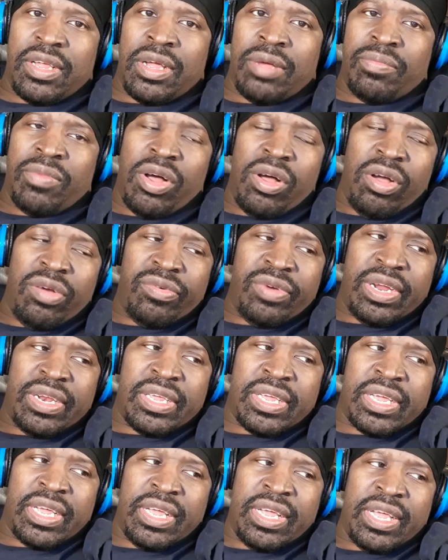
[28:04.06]
I'm
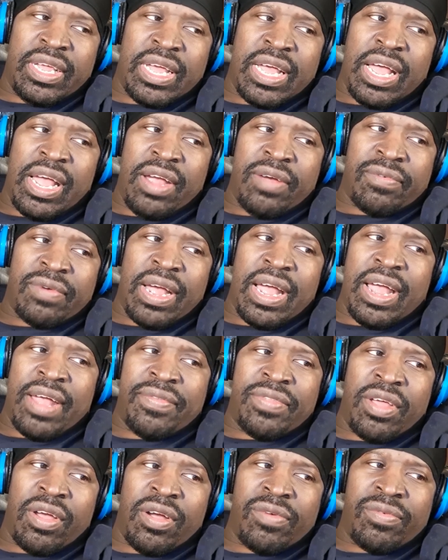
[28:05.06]
already here. I
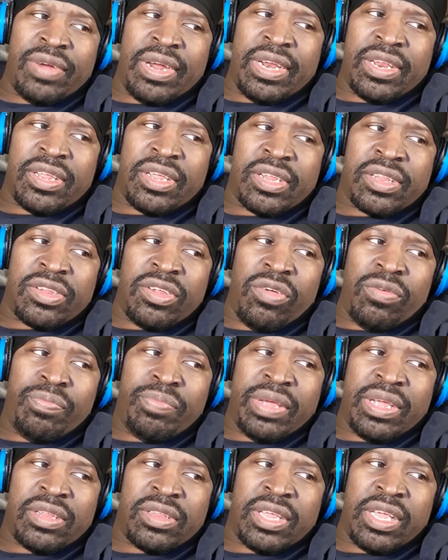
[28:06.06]
arrived already. It's no
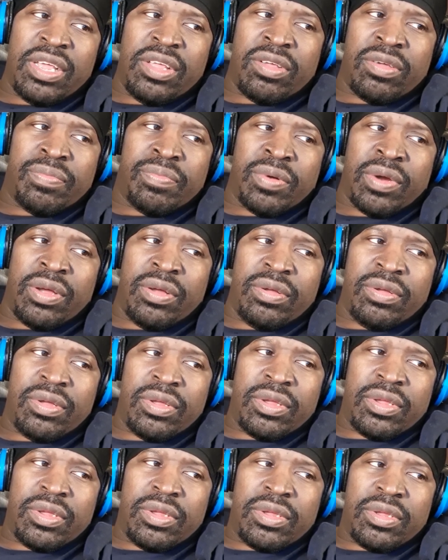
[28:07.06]
big deal, bro.
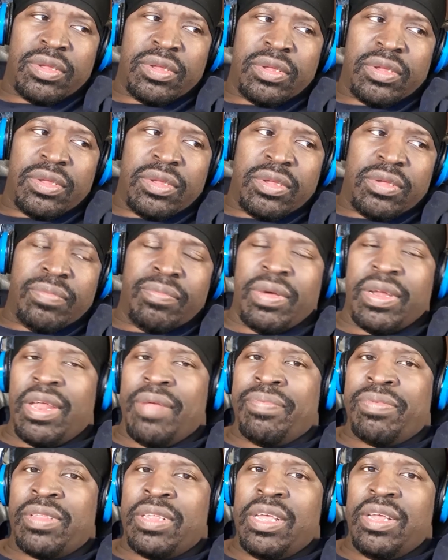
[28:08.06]
But I'm
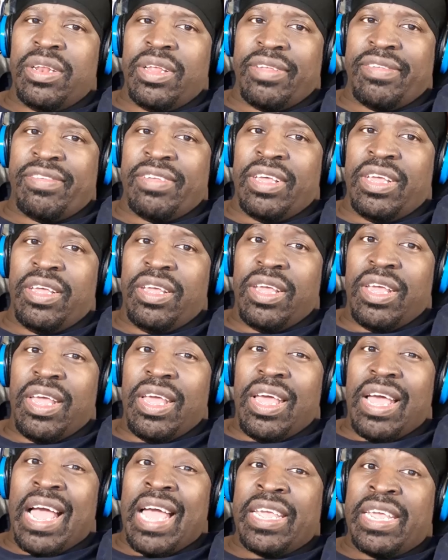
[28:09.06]
still see,
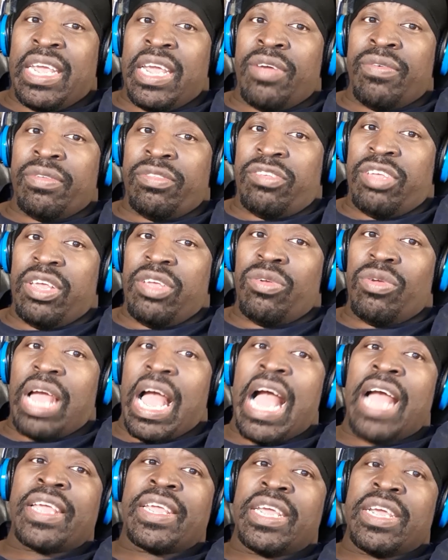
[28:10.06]
I guarantee you,
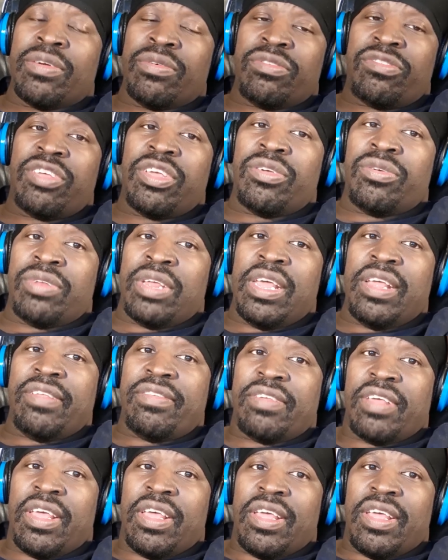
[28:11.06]
I guarantee you
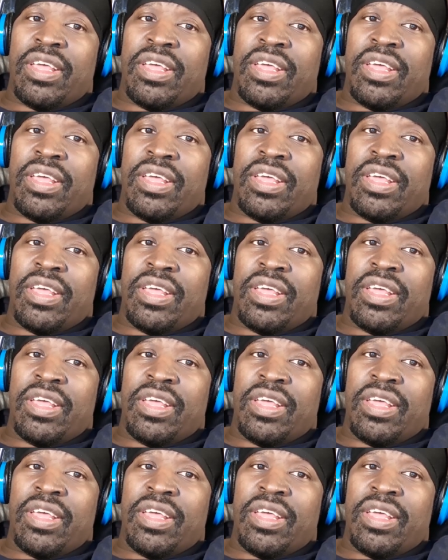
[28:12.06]
this.